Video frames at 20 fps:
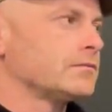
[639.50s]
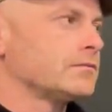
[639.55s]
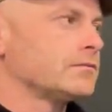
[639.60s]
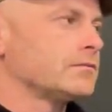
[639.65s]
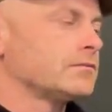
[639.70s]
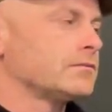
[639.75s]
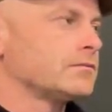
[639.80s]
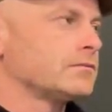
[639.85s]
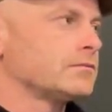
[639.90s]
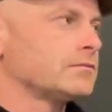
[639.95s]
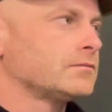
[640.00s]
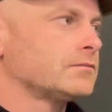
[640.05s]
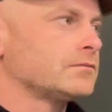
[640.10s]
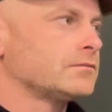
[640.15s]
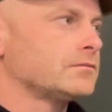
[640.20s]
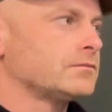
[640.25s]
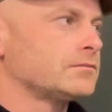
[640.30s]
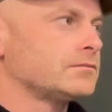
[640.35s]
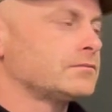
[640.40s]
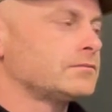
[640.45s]

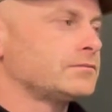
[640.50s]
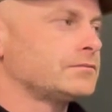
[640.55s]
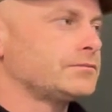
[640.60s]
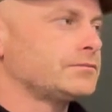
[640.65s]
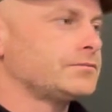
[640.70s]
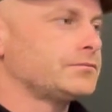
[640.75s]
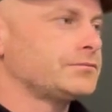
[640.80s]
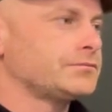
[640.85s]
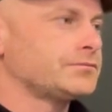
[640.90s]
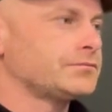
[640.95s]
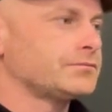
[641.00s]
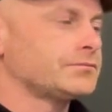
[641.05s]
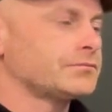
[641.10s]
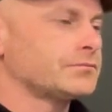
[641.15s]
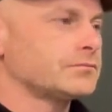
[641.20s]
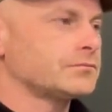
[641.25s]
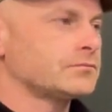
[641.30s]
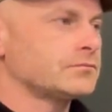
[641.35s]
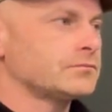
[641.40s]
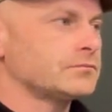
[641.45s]

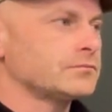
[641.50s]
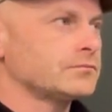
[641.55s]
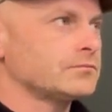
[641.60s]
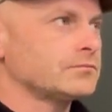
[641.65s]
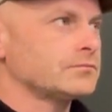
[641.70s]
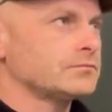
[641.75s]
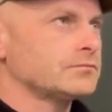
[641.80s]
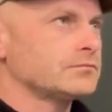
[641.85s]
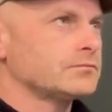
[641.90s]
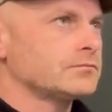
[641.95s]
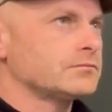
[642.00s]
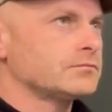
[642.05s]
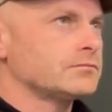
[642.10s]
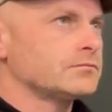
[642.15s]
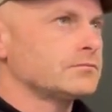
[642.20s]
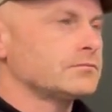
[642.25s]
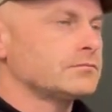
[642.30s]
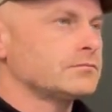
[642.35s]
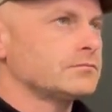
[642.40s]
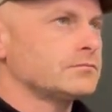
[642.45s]

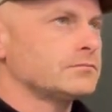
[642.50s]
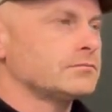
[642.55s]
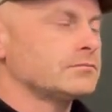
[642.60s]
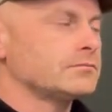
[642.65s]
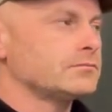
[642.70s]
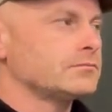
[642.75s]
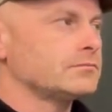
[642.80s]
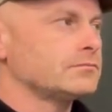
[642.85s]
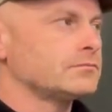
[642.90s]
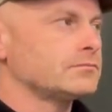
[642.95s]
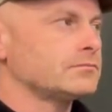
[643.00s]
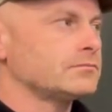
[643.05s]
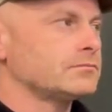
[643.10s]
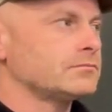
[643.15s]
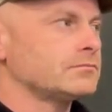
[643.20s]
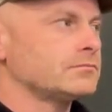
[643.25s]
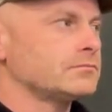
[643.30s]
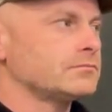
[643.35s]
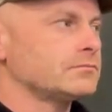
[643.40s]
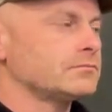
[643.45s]

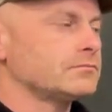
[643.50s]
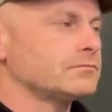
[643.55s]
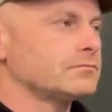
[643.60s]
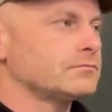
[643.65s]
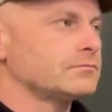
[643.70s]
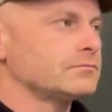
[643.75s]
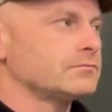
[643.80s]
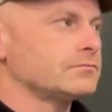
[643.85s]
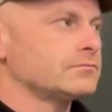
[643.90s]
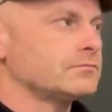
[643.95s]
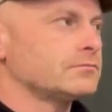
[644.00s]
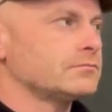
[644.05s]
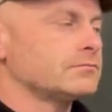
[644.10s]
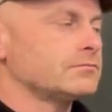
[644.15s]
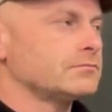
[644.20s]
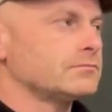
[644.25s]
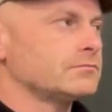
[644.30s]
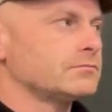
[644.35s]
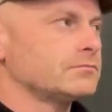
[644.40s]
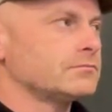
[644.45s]

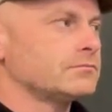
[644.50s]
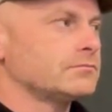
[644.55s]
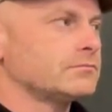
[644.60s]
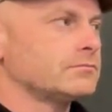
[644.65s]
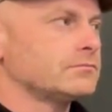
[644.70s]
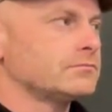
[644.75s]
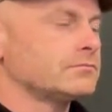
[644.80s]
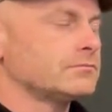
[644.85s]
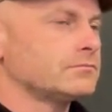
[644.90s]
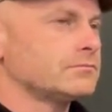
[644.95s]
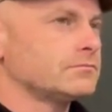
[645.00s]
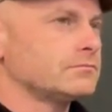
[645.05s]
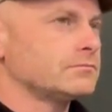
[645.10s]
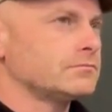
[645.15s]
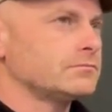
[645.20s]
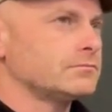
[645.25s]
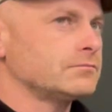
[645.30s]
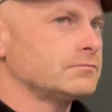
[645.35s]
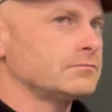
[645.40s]
(not speaking)